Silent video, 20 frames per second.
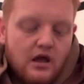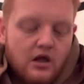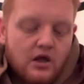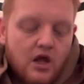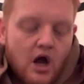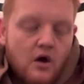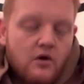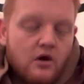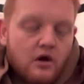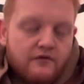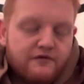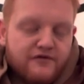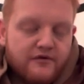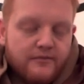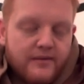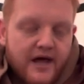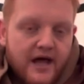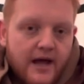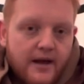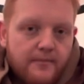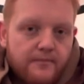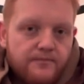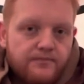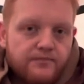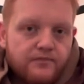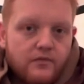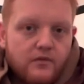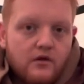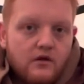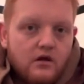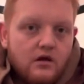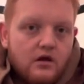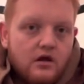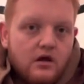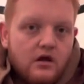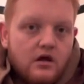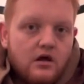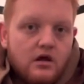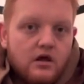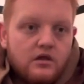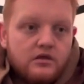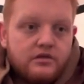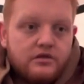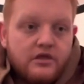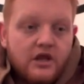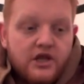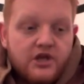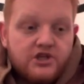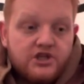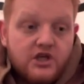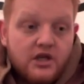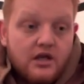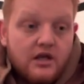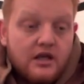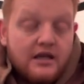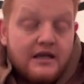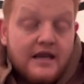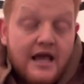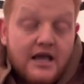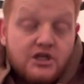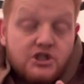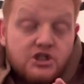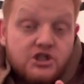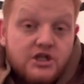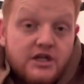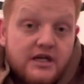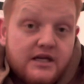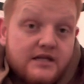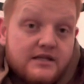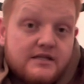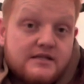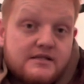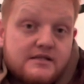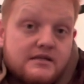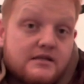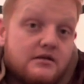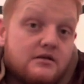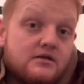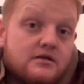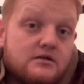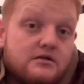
on from that, this next year's